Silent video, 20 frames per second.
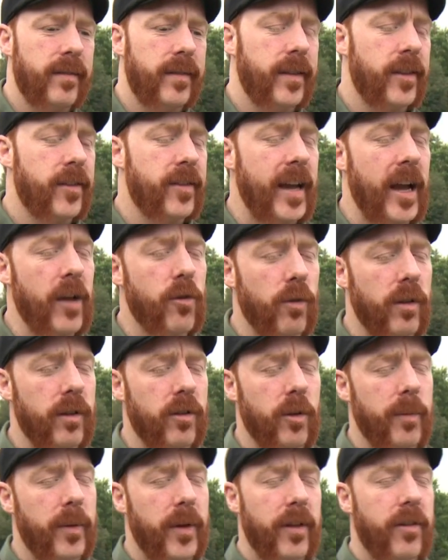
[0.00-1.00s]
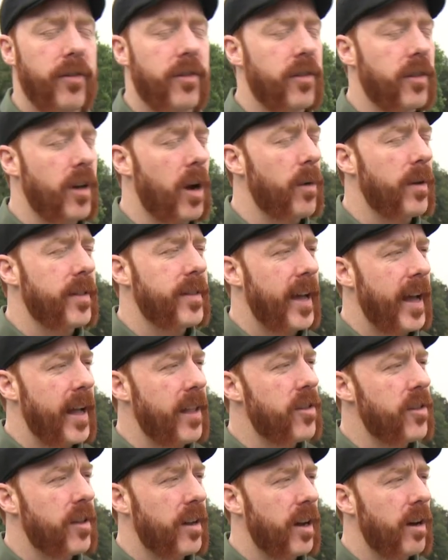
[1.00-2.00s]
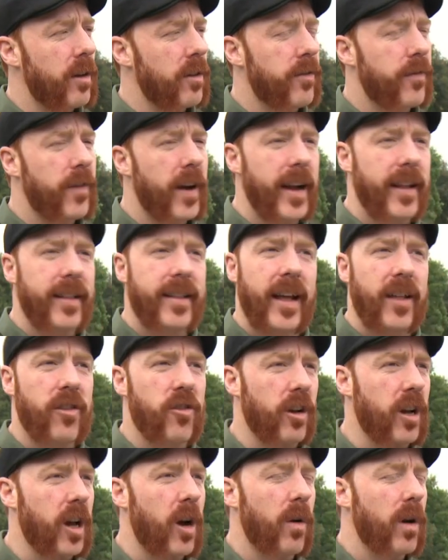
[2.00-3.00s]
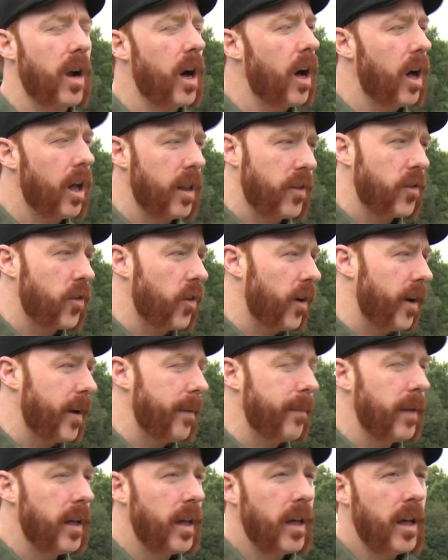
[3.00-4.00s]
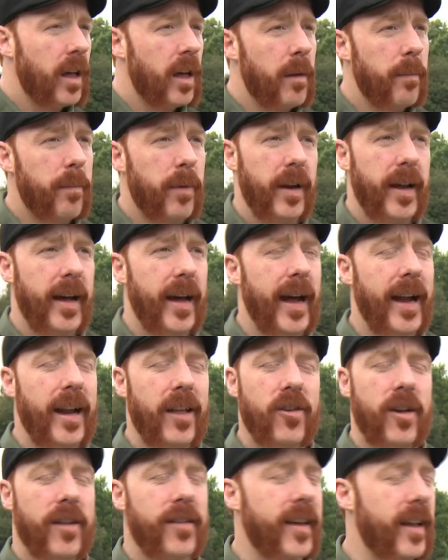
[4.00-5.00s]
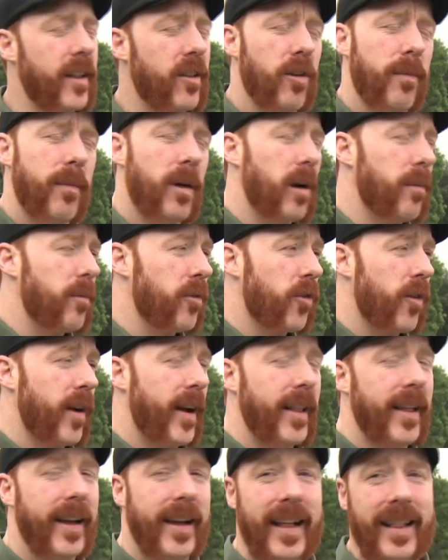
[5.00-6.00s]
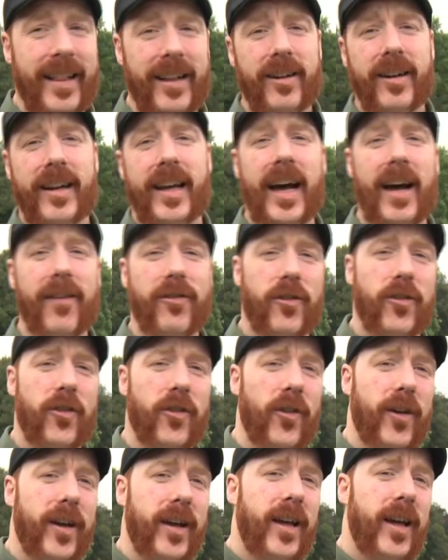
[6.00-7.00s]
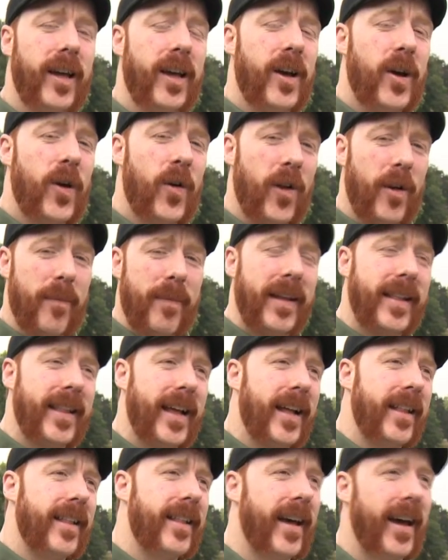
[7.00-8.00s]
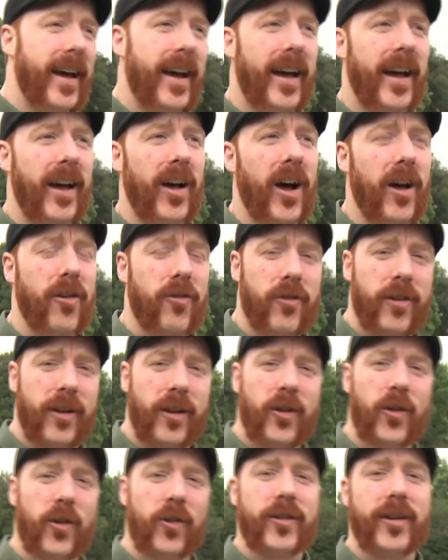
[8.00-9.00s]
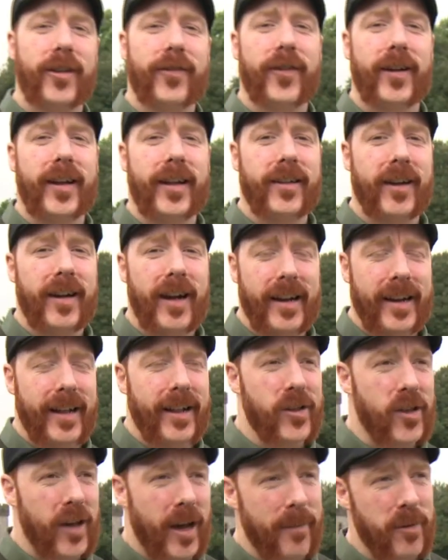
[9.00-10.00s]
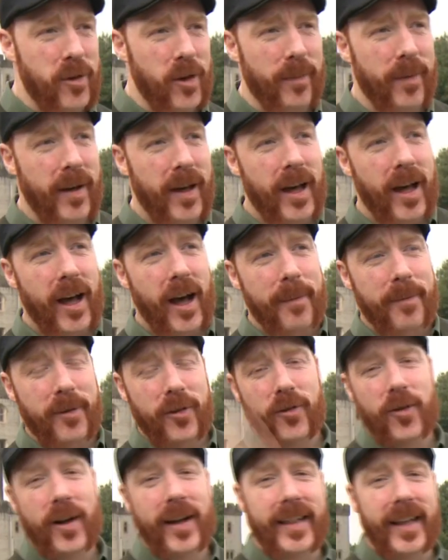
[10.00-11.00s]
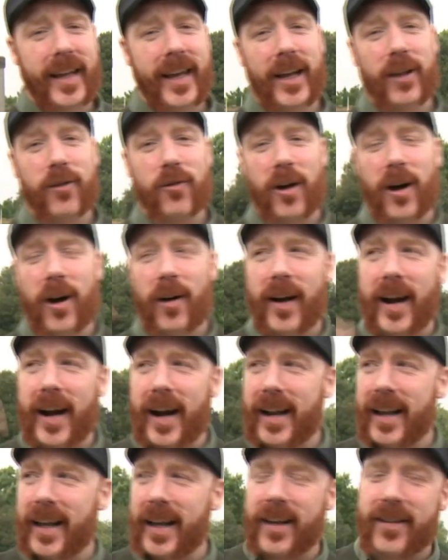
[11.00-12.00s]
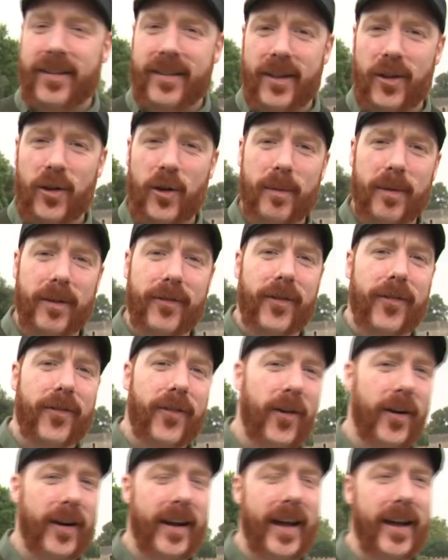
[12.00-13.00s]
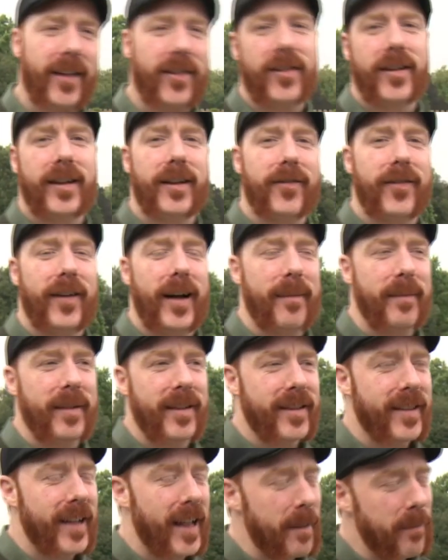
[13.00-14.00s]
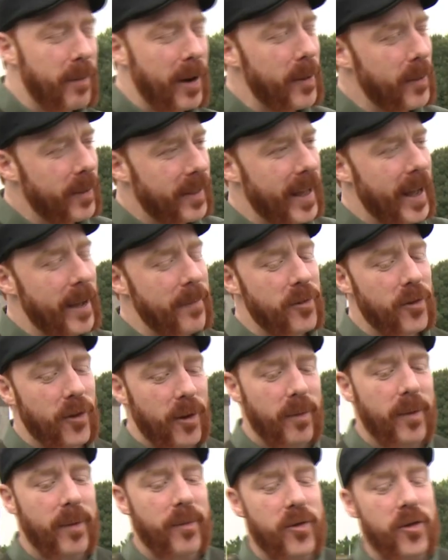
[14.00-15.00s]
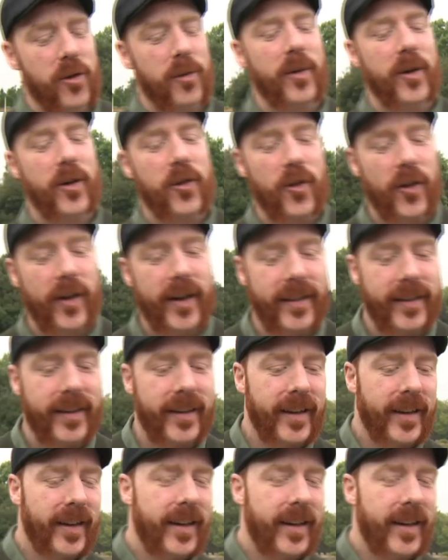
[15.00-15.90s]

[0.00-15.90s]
the schedule in W is so intense. You know, it's very intense. You're going all the time. But uh, any chance to get to come home is great. Like literally after tonight, when I beat that uh, Austrian Gunther for the Intercontinental Championship, I'll be straight to Heathrow, Aer Lingus to Dublin for four days to see the family to celebrate with them. So I'm, I'm super excited.